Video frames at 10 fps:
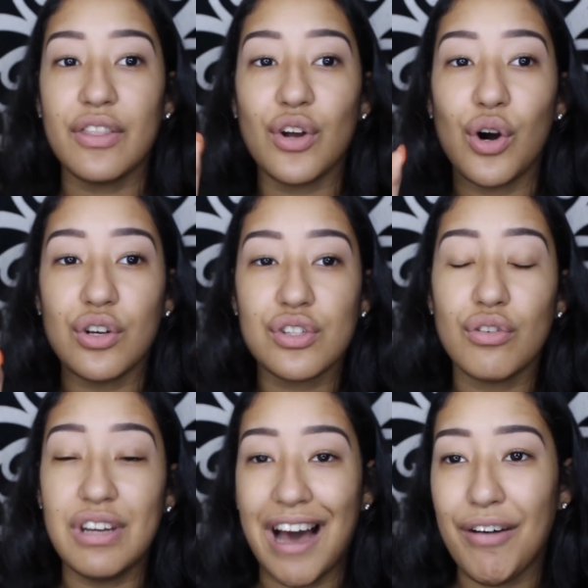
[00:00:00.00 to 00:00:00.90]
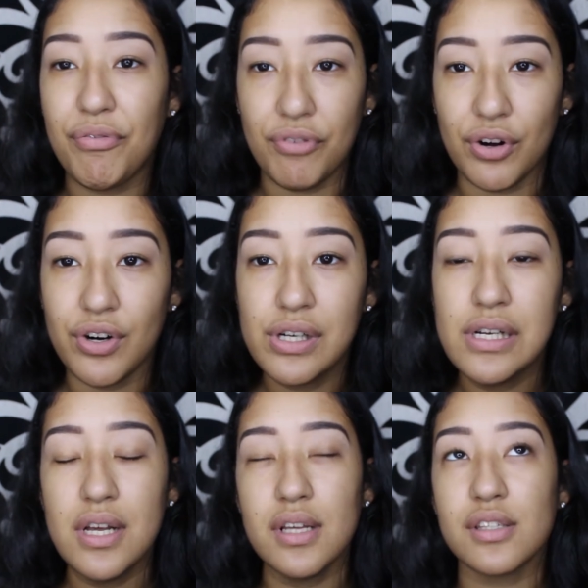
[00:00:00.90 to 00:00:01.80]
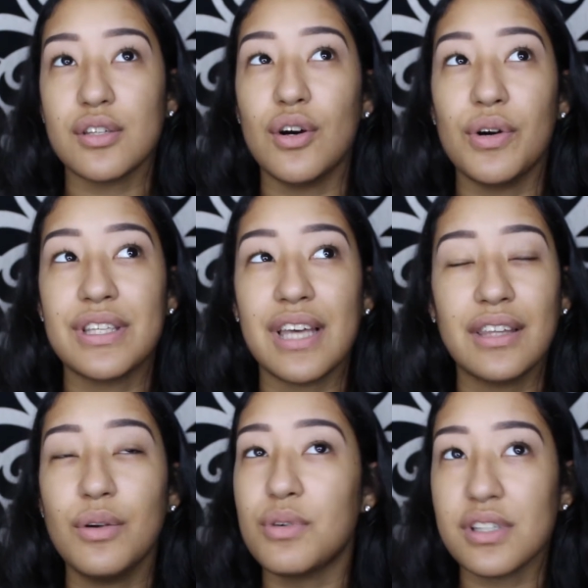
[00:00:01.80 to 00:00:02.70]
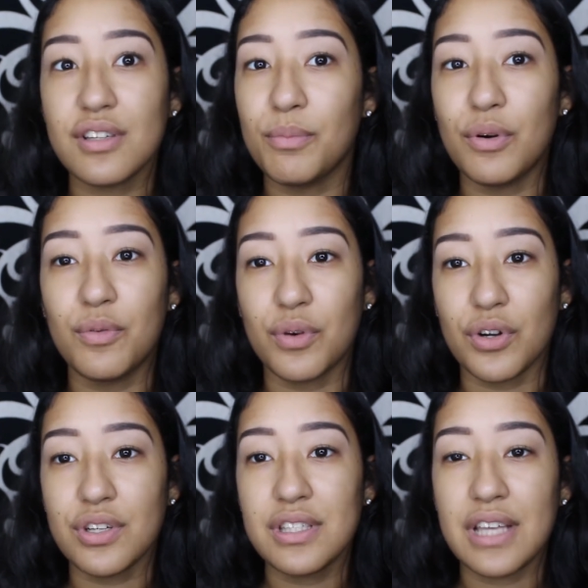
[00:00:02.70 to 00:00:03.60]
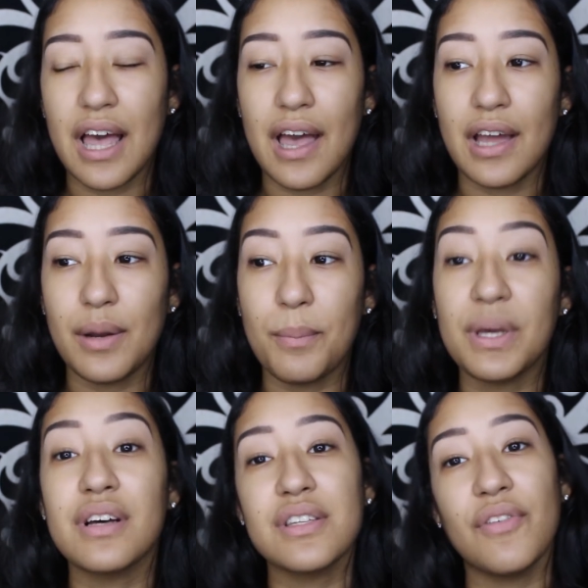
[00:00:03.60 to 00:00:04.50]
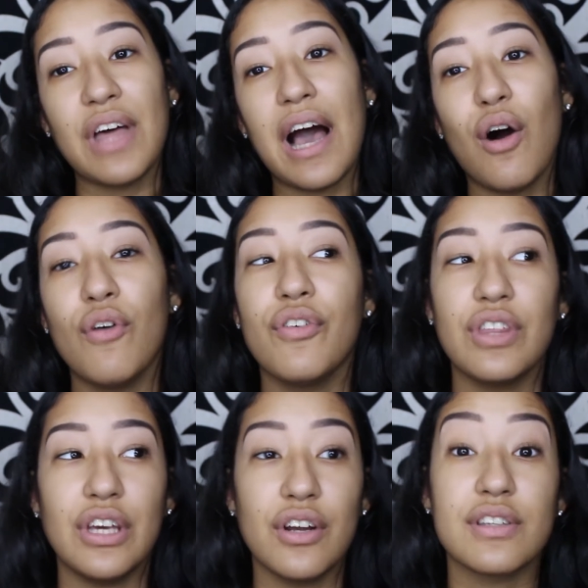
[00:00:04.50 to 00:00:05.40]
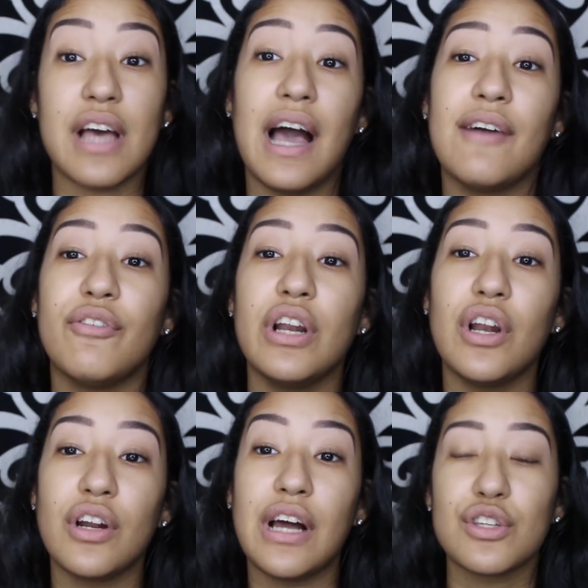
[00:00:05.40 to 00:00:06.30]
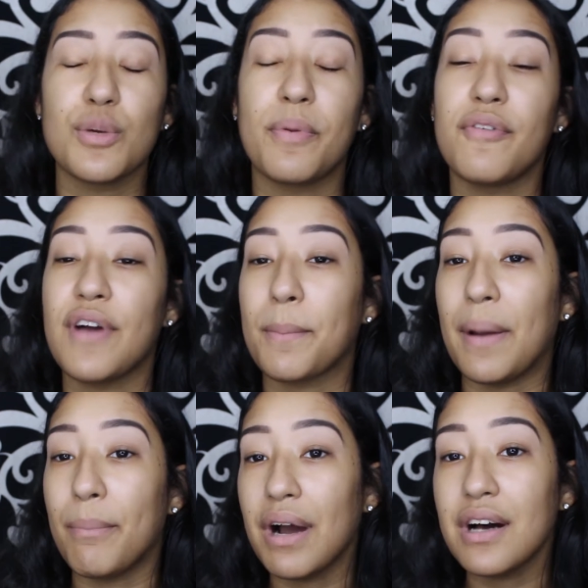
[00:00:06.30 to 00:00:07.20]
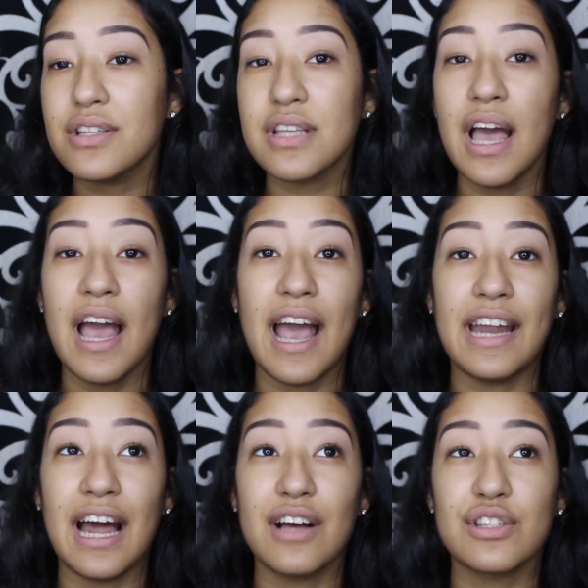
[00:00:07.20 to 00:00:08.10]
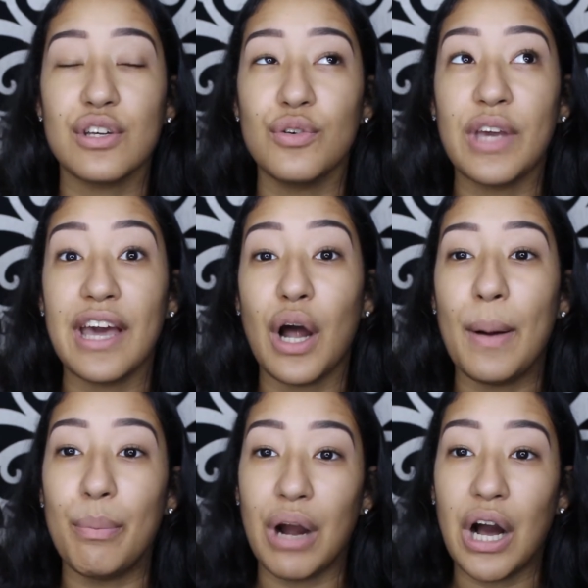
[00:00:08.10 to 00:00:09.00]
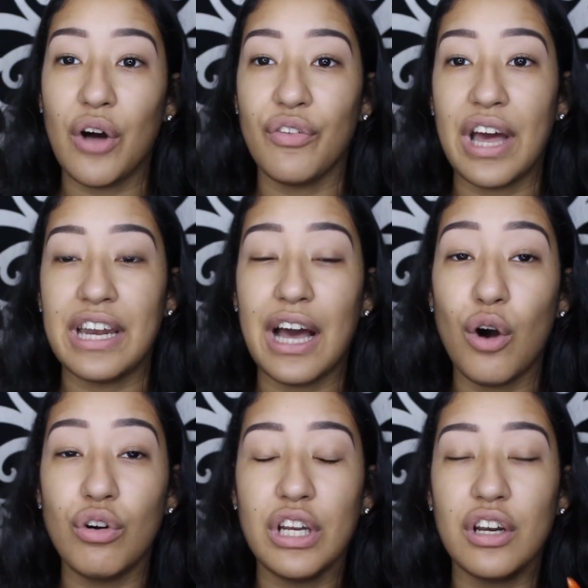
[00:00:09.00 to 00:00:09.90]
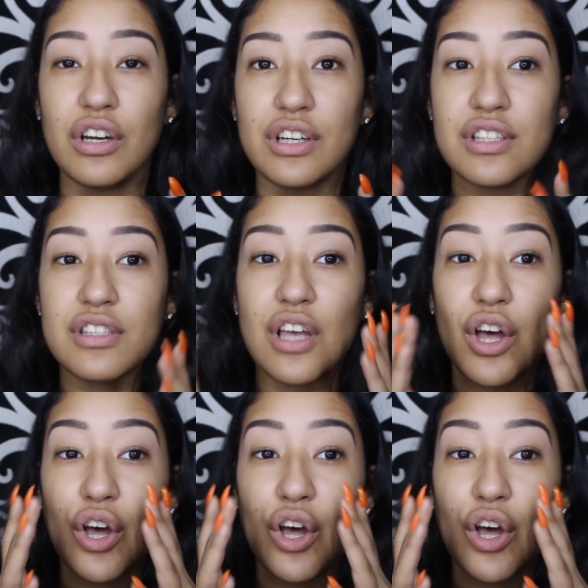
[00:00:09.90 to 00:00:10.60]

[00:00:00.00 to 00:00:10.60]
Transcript: they're also not full, so it's like the worst of both worlds. And because of that, over the years I have really learned how to perfect my brows and how to get a brow that not only looks